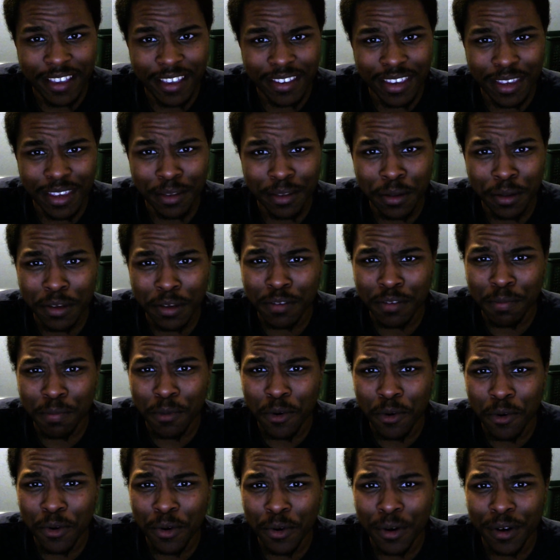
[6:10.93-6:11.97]
He looks
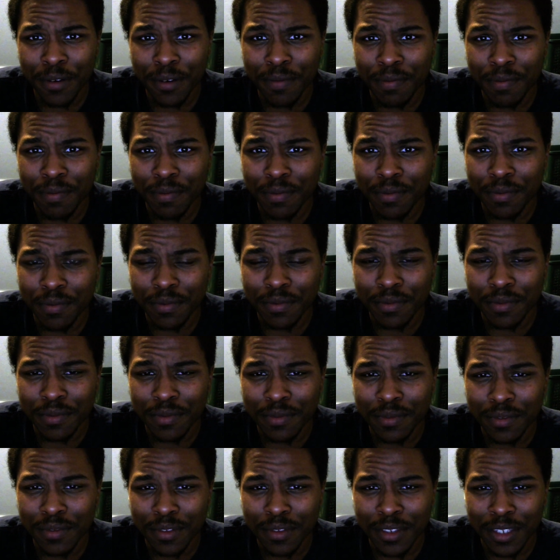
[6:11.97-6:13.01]
more
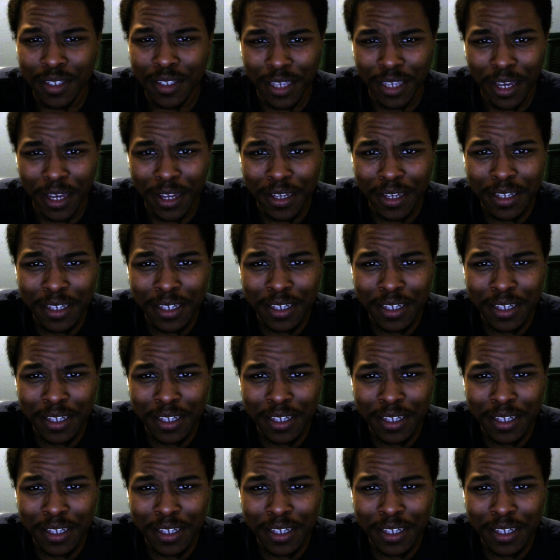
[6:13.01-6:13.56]
young.